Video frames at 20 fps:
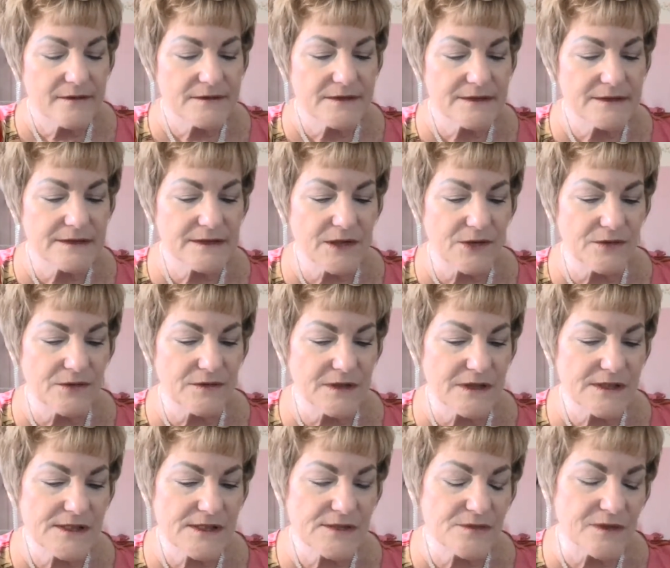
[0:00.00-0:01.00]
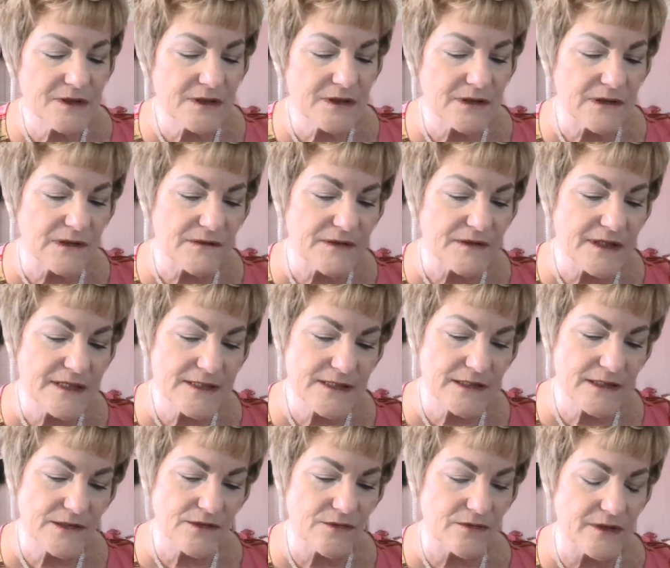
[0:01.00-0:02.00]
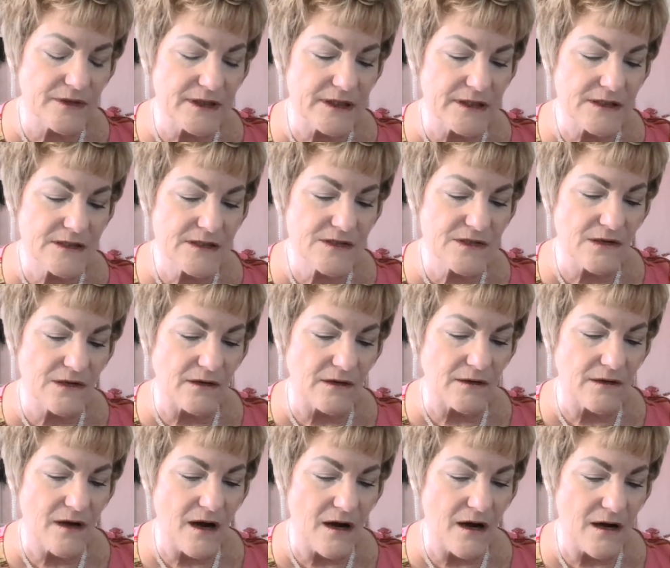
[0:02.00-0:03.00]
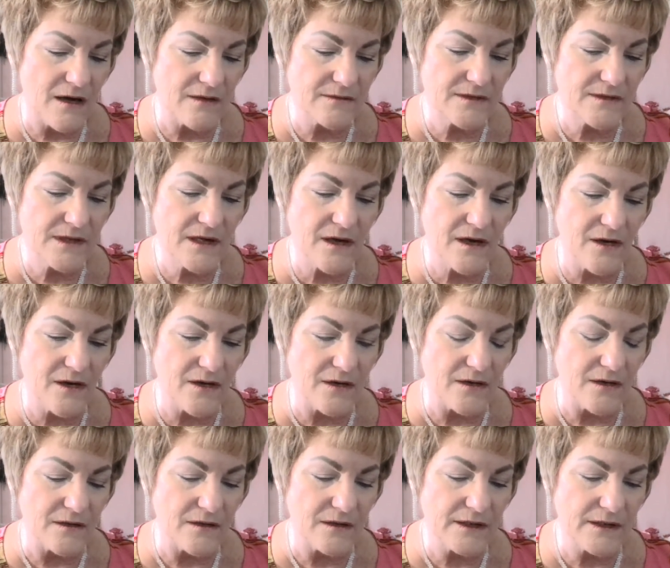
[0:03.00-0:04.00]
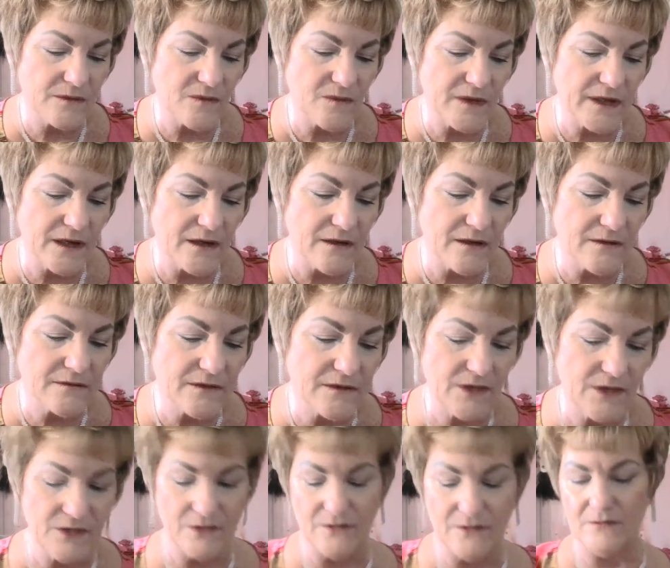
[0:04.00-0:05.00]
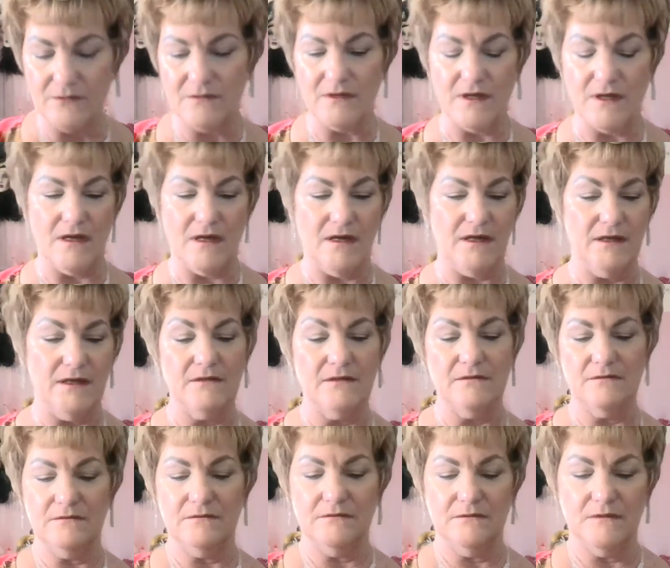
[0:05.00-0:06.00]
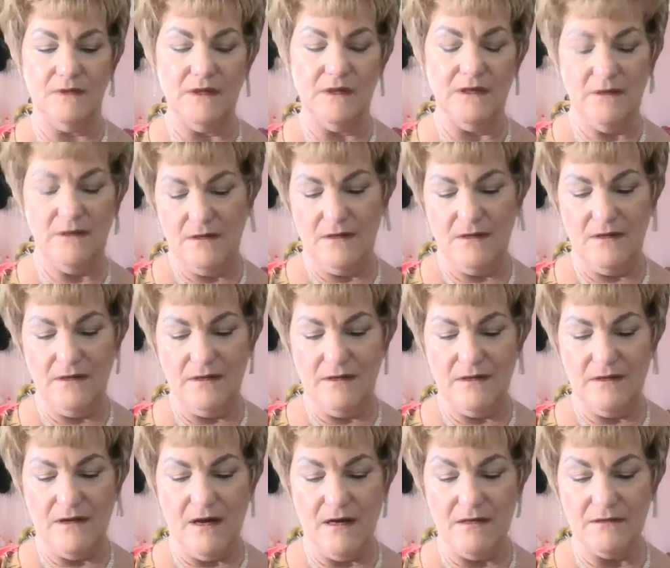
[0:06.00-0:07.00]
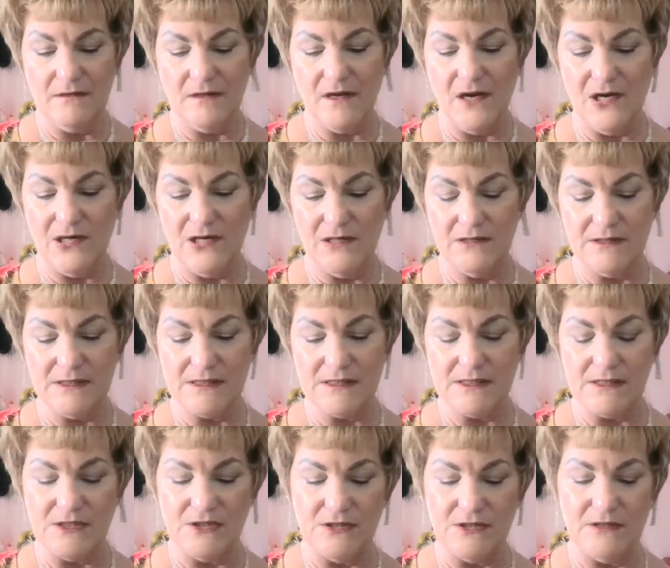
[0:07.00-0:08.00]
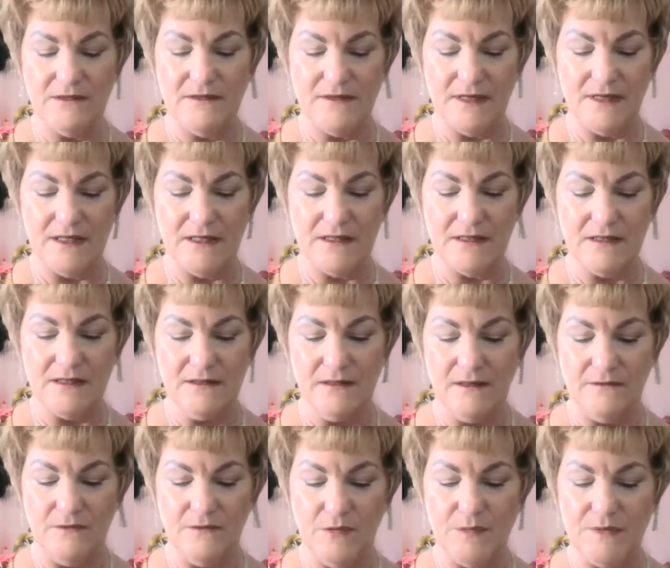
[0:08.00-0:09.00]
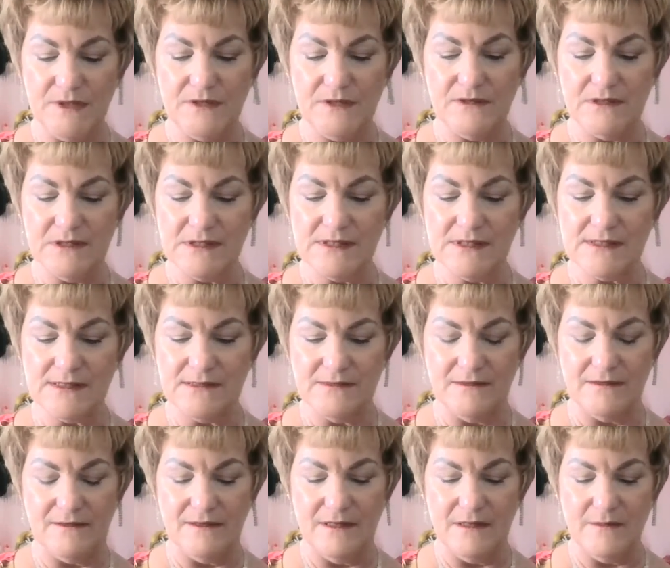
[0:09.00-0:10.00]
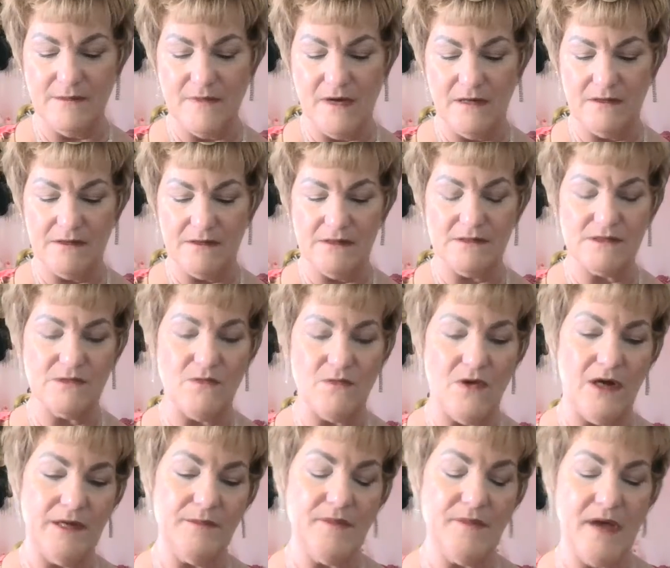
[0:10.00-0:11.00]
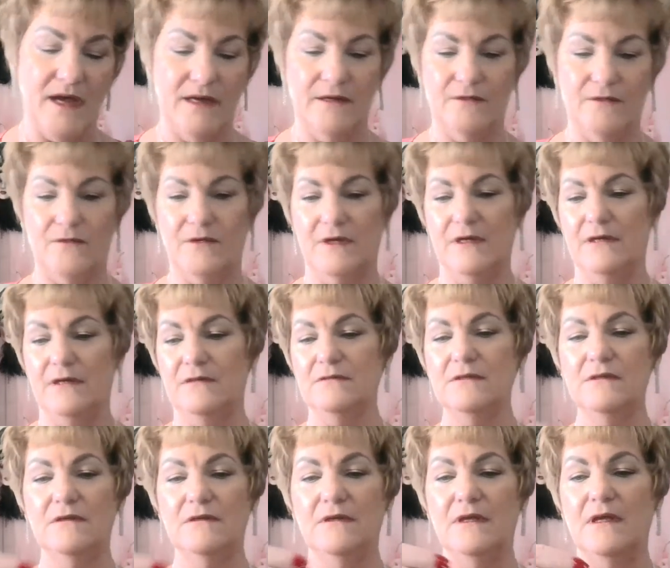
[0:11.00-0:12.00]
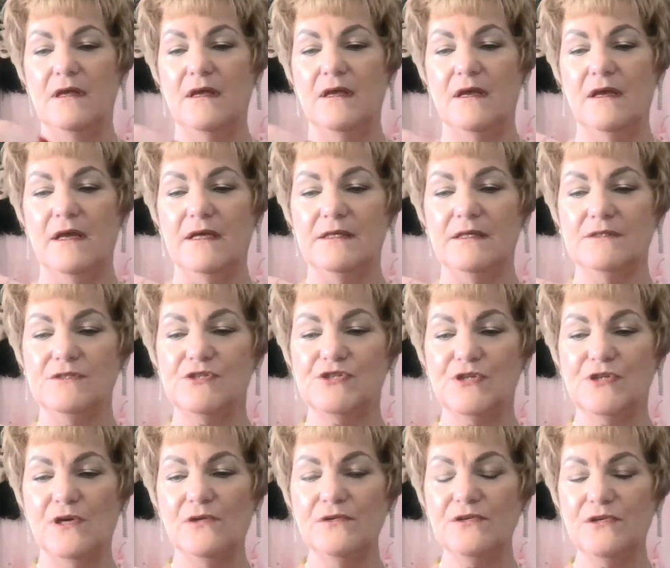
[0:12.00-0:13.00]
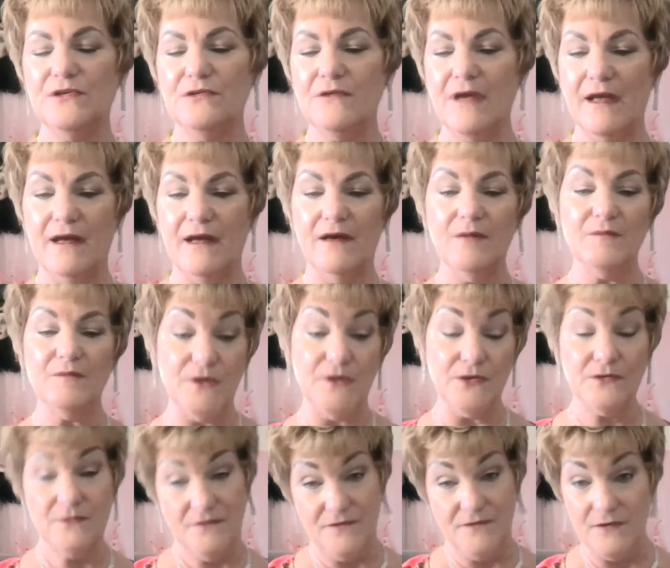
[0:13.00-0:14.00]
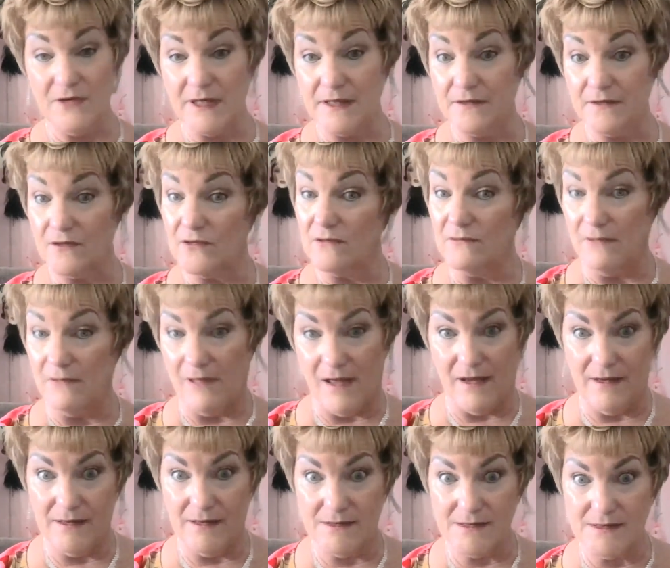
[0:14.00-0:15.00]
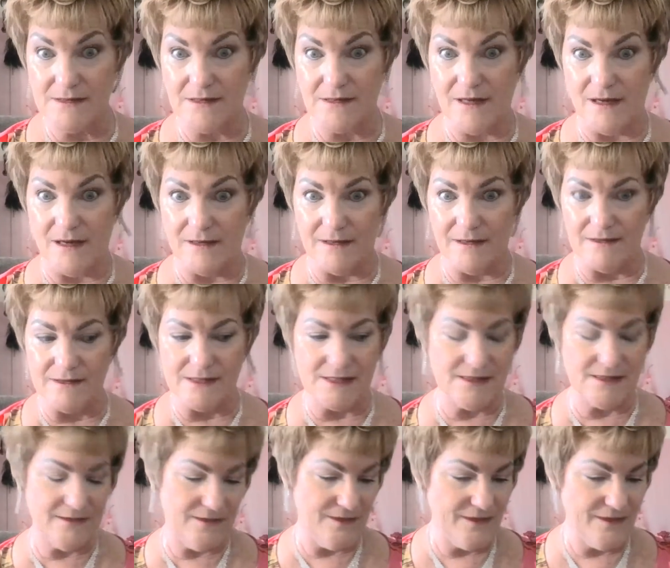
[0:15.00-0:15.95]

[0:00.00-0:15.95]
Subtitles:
So this one, these earrings are Hong Kong, and we all know that Hong Kong is a good thing. And I will put them on this white background and show you how beautiful. And they're glass, guys.